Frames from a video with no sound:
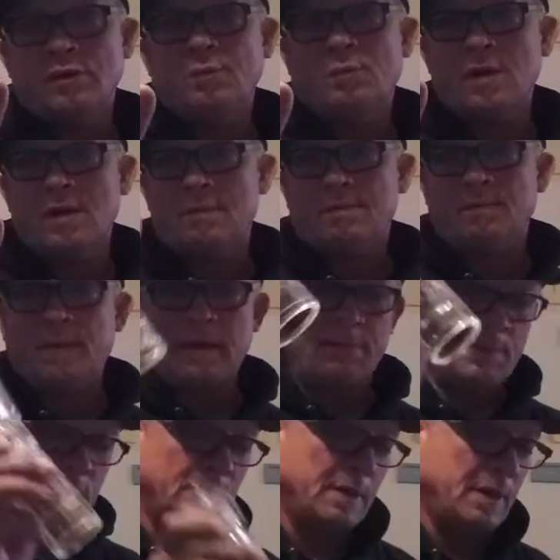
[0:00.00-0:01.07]
brown
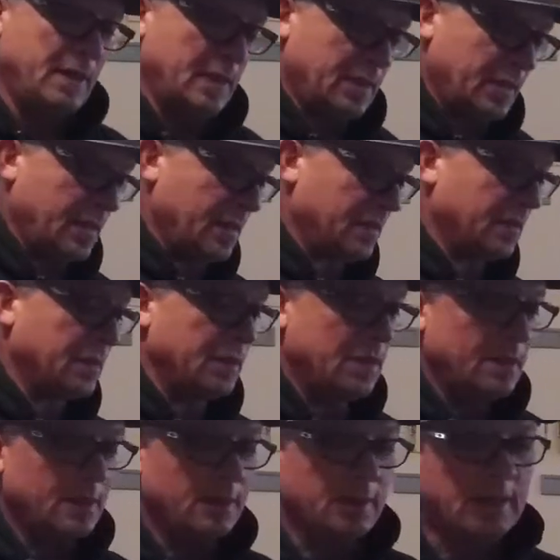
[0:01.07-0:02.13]
pepper and this
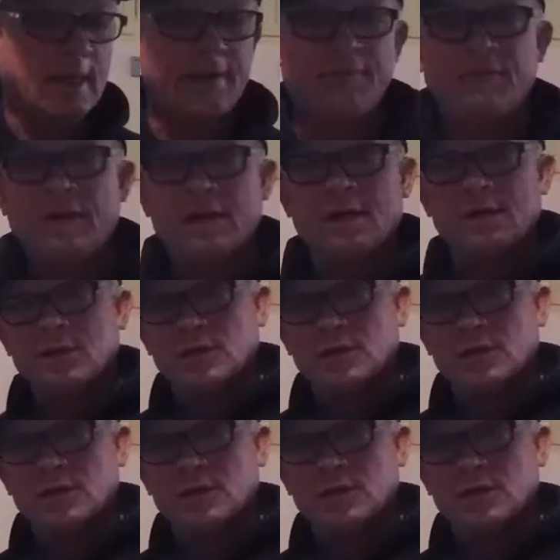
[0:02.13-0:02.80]
campfire